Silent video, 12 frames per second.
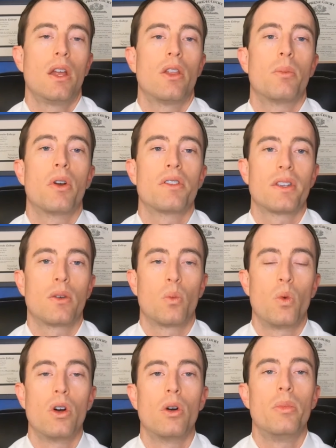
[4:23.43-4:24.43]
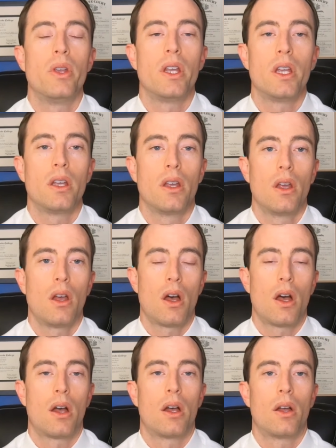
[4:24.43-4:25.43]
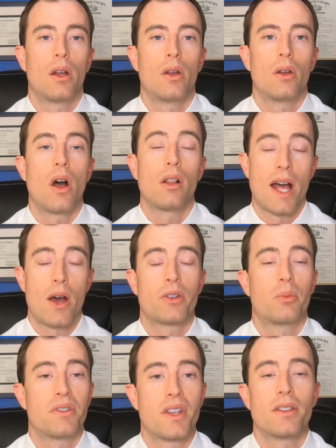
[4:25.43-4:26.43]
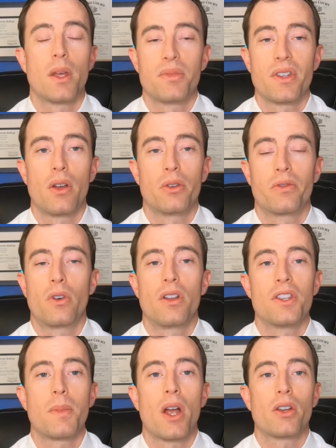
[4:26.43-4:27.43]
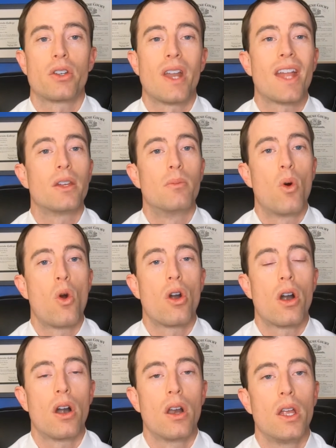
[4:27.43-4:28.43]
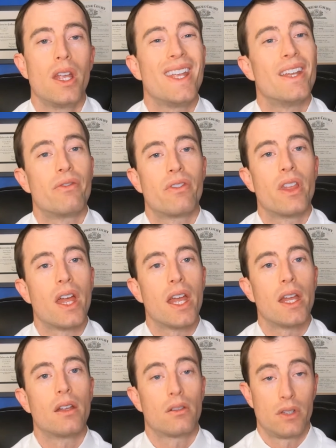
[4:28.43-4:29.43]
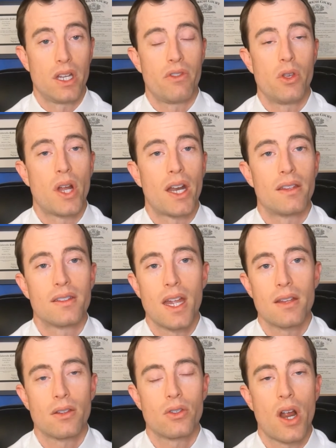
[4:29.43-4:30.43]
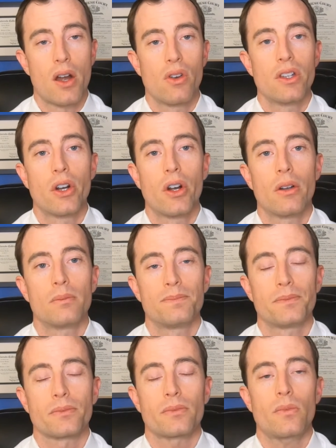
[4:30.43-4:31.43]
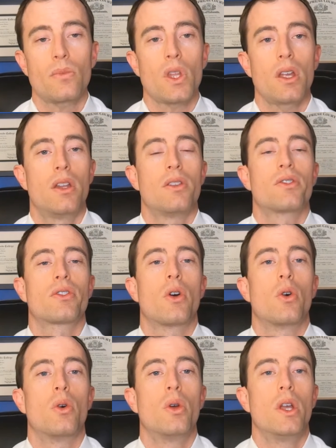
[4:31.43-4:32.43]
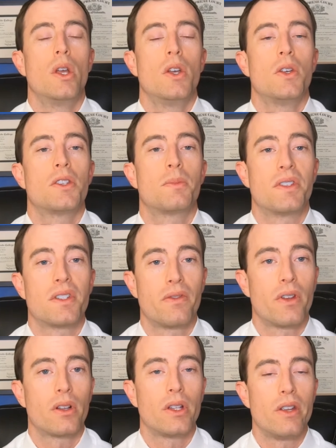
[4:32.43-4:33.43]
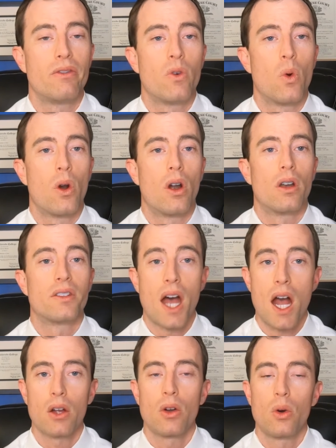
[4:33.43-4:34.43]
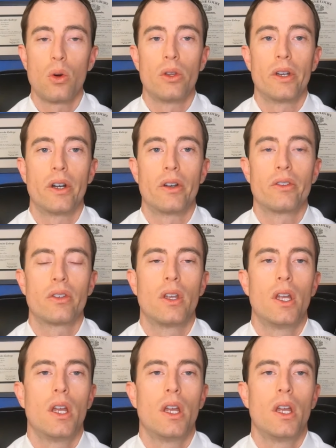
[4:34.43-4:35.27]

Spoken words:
the person will be allowed to present themselves for inspection at the border if they leave the United States and try to return. And so specifically for DACA holders,